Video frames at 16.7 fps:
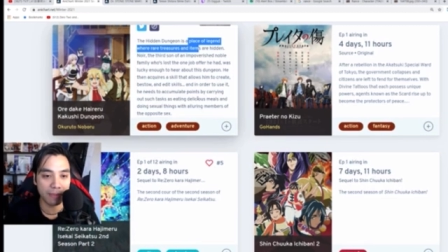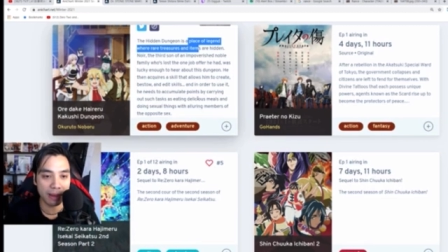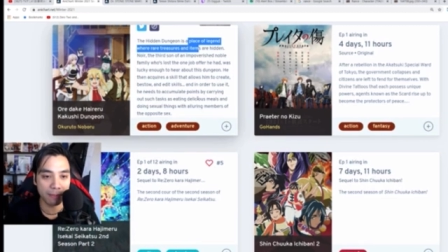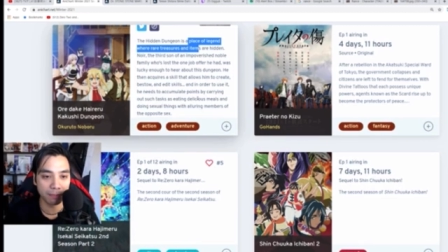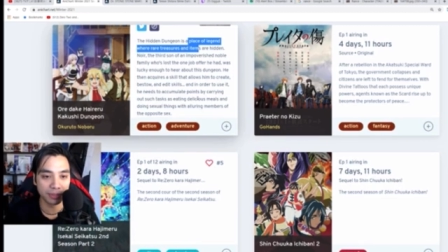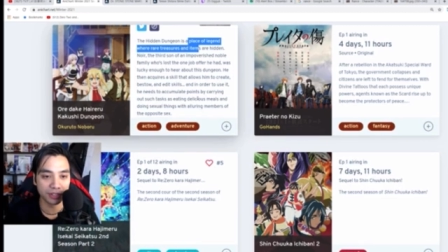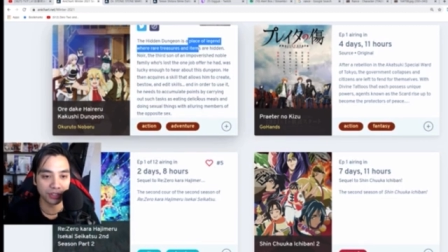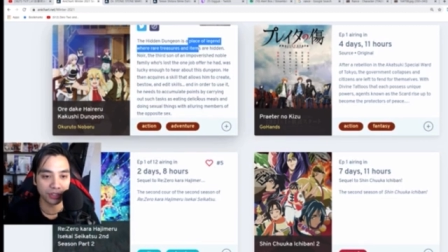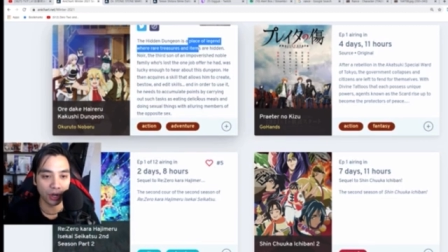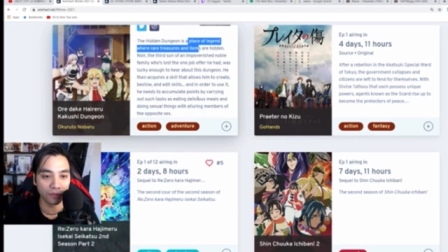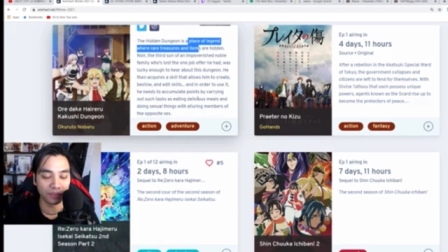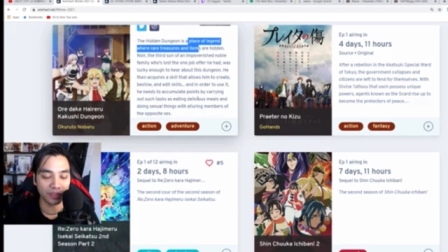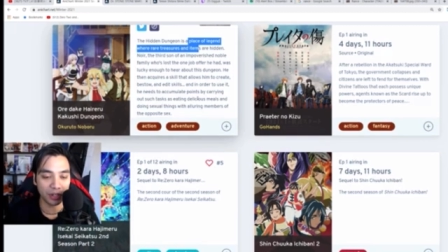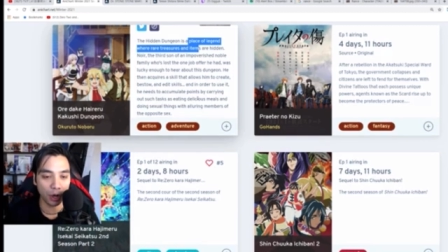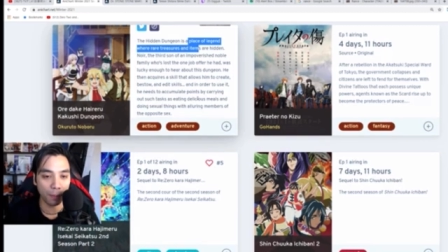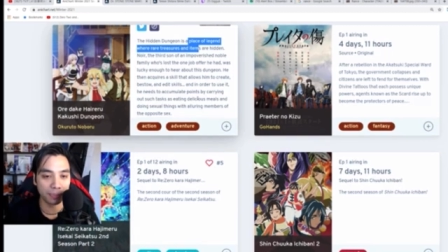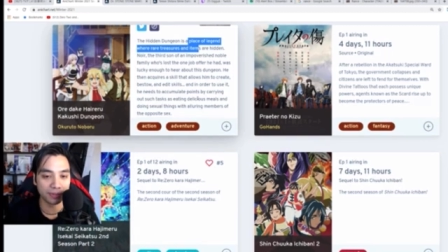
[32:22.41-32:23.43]
members of
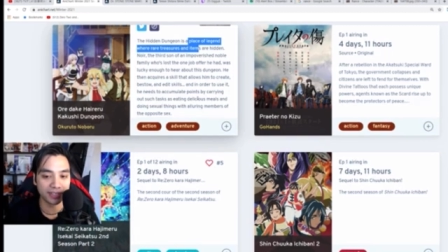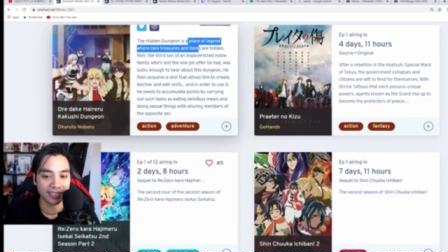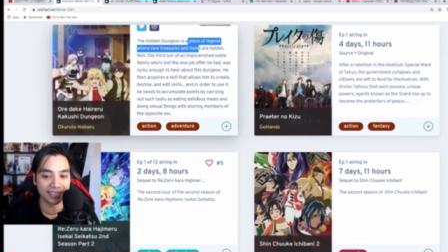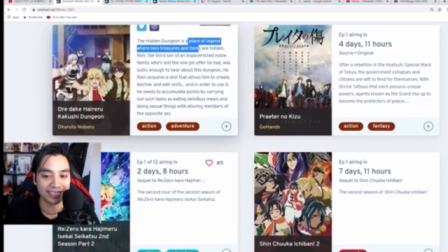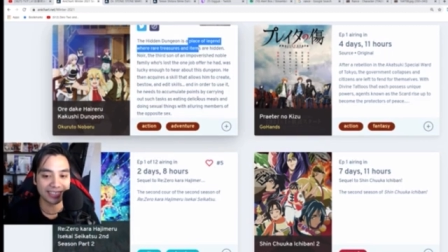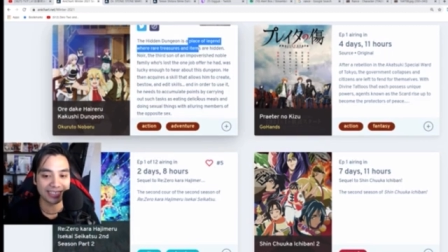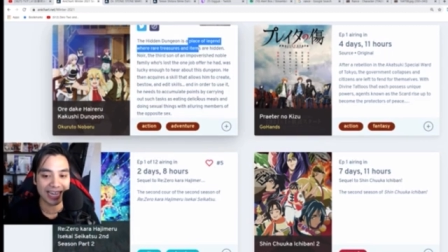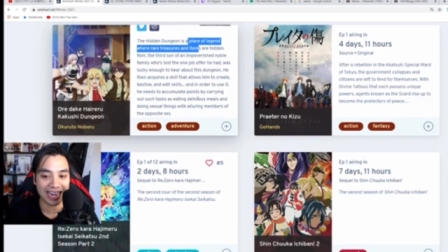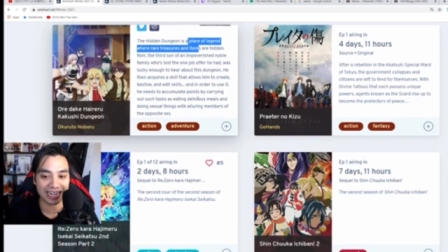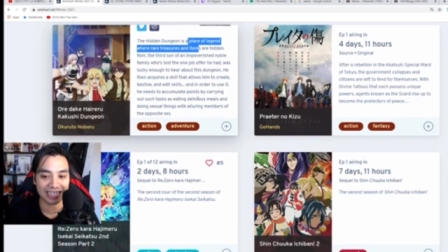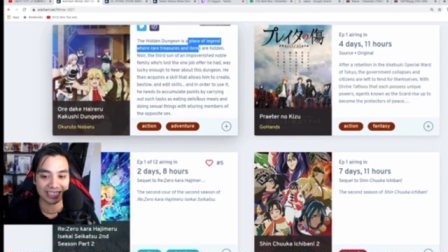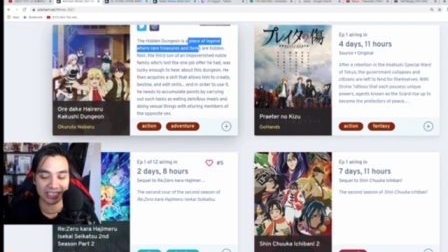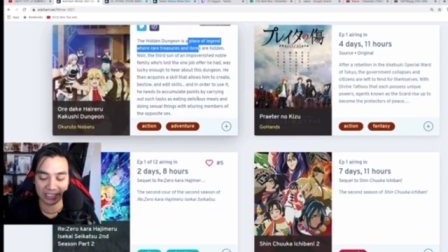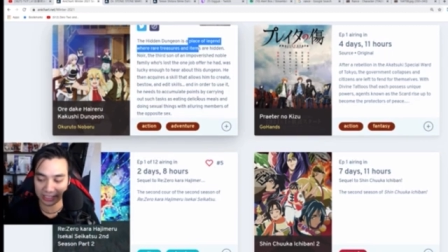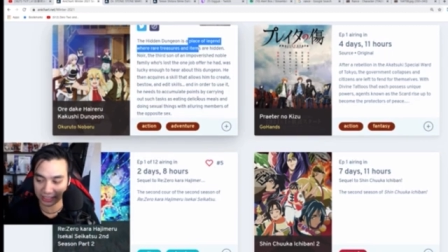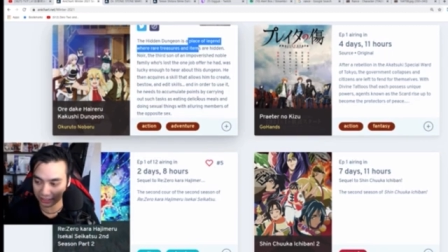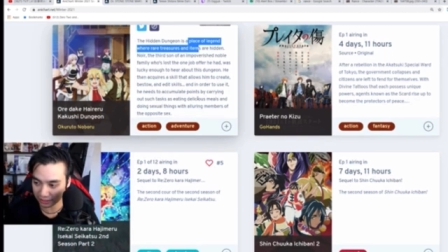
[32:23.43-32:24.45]
the opposite
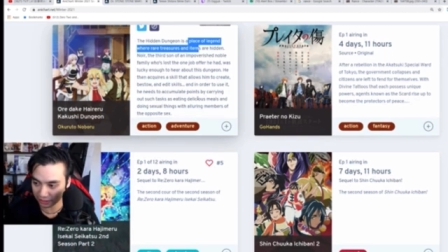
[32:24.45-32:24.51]
sex.